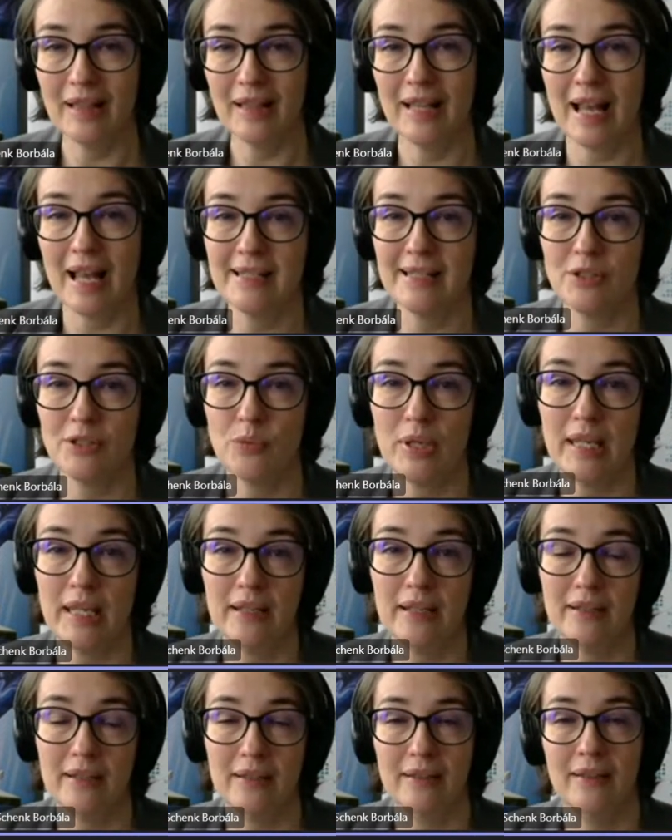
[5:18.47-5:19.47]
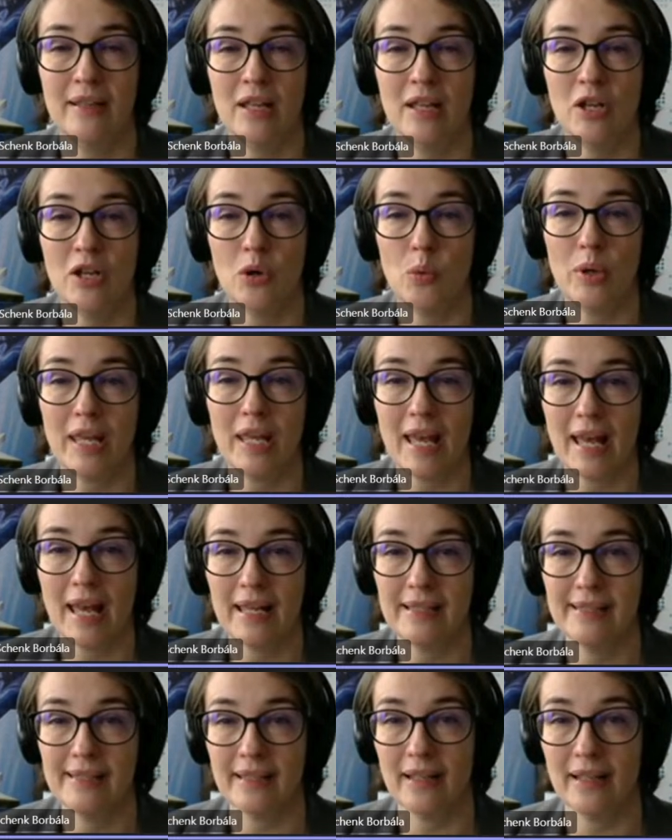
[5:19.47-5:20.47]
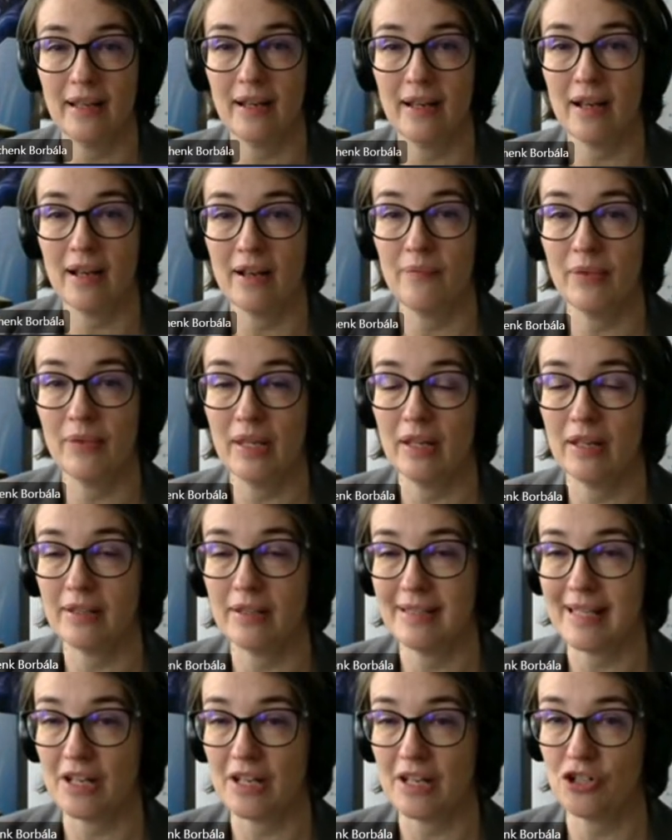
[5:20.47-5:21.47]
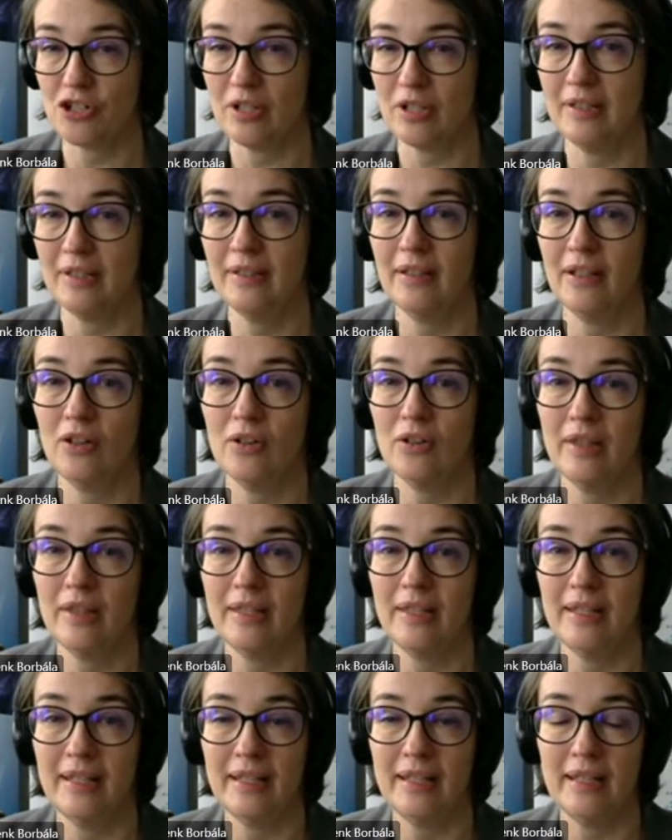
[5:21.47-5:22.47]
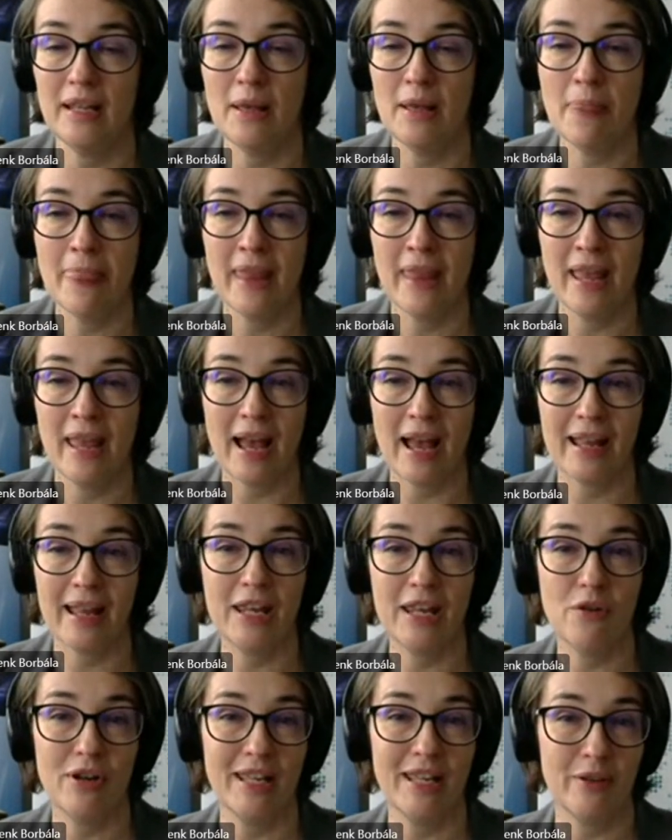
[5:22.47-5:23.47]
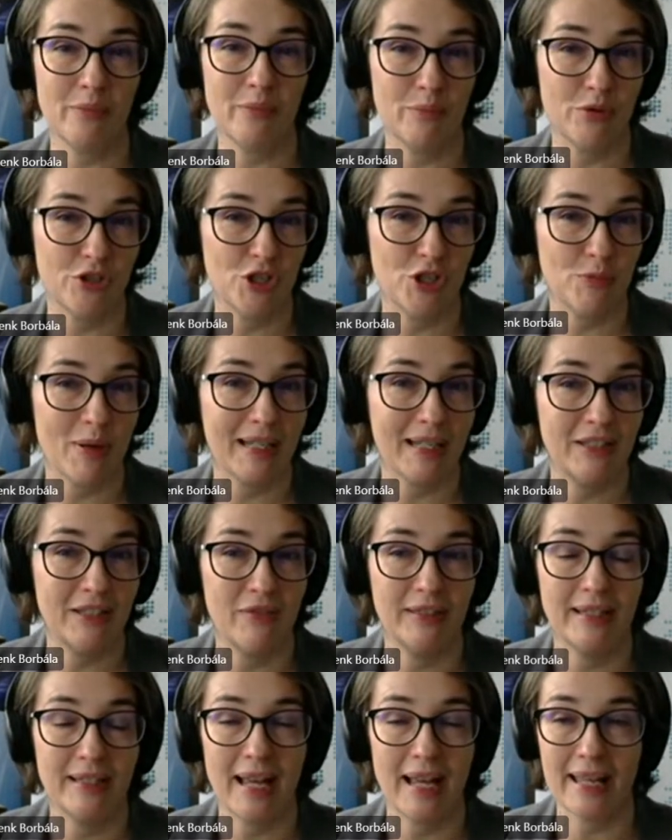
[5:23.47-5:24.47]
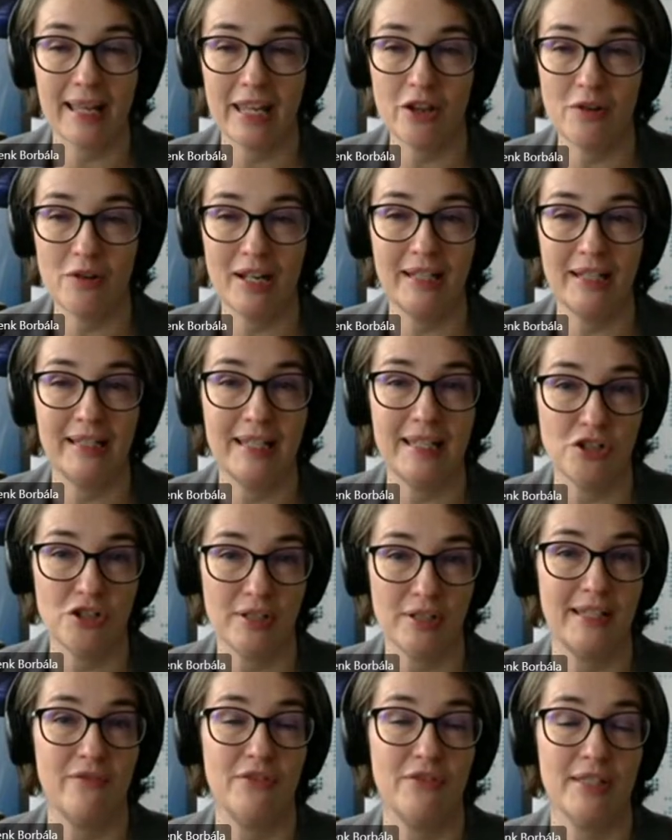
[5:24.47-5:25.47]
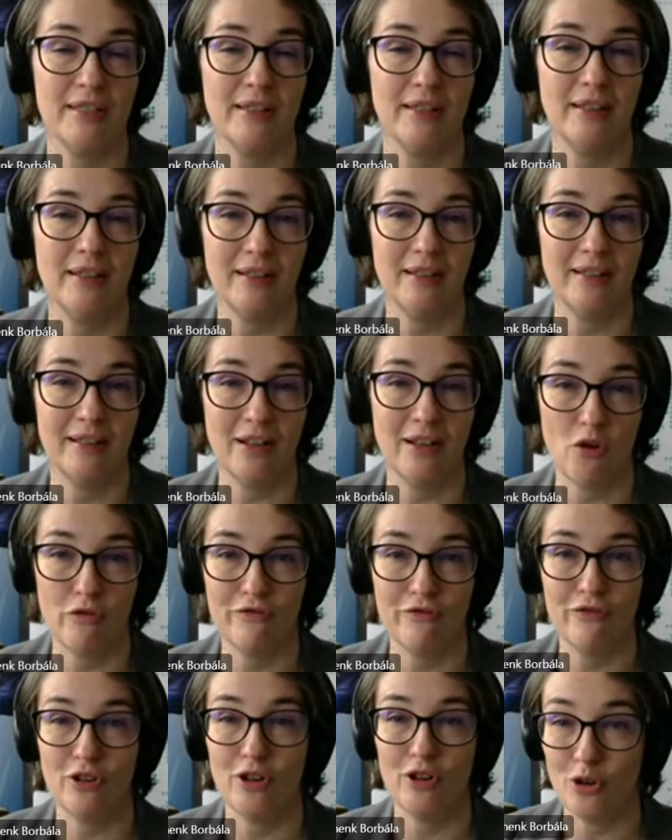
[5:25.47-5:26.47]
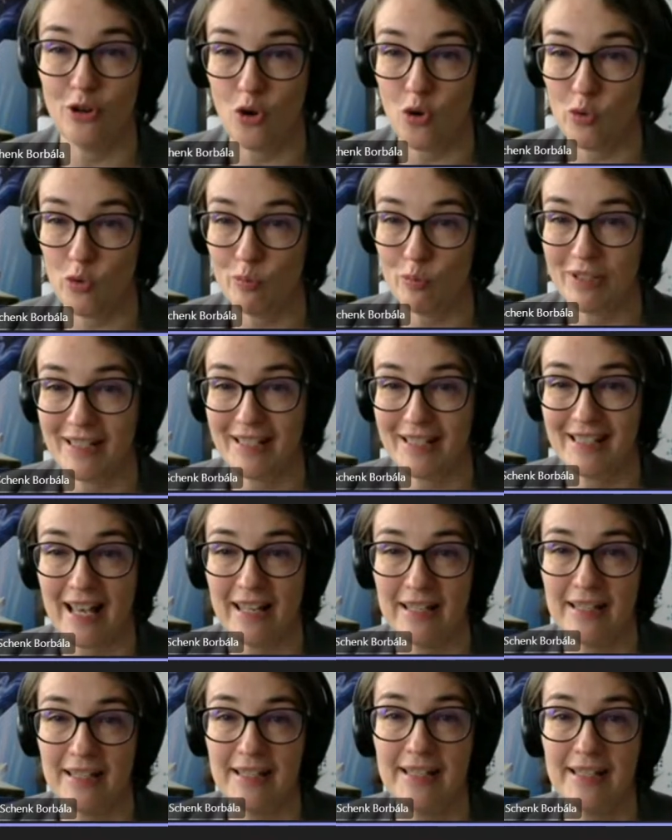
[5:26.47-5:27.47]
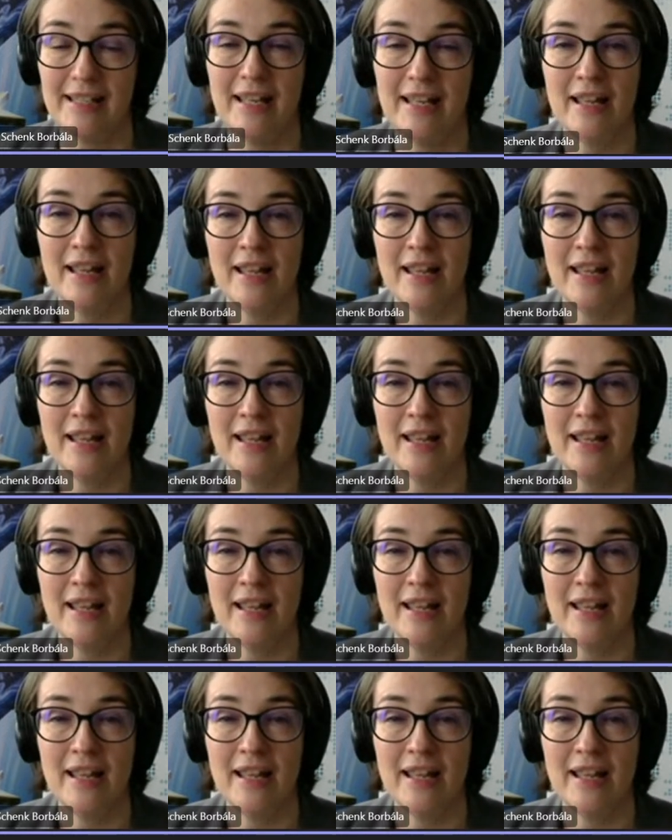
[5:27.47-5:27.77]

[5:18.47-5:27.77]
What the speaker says: Last week, we had a session on the Hungarian perspective and the Hungarian initiatives of open science.